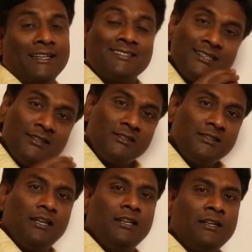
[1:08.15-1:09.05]

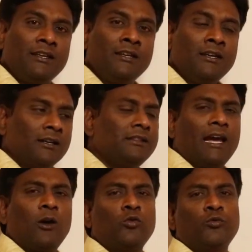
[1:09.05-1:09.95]
essentially, they
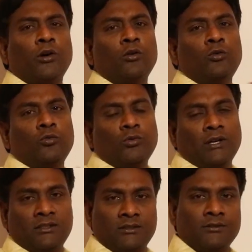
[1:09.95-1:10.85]
have to follow two
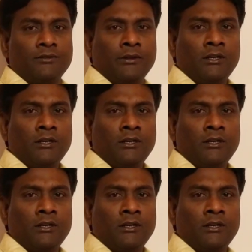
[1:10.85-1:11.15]
conditions.